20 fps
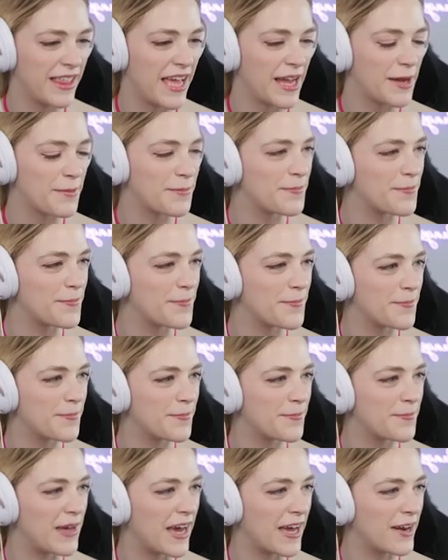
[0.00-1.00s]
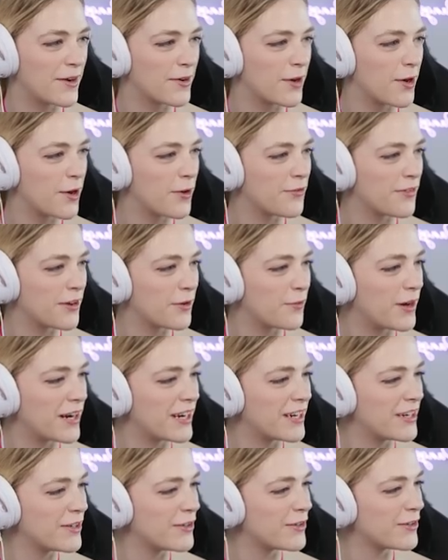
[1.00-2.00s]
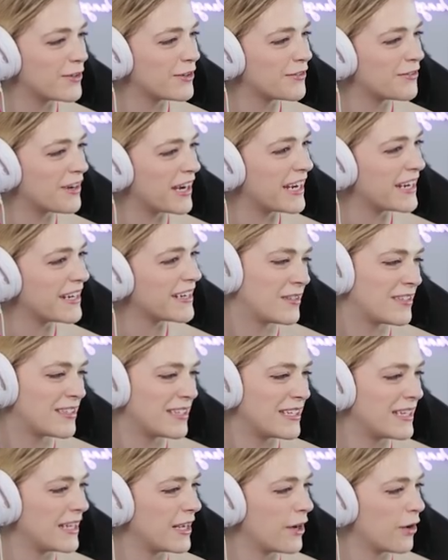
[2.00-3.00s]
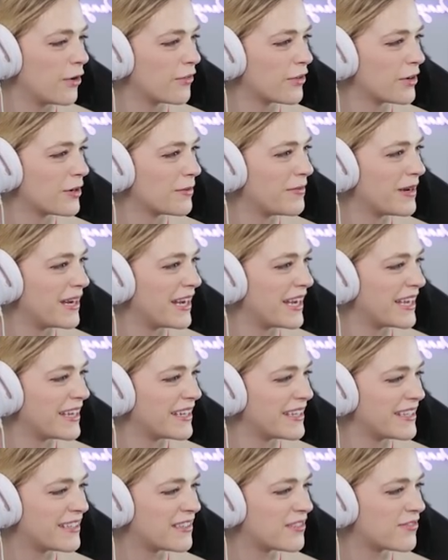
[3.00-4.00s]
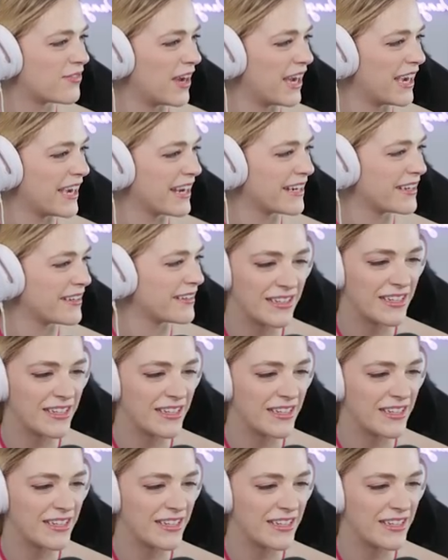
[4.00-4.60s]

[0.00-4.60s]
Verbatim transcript: like, mm, I don't know if I wanted you to invite Sydney over, but it's fine.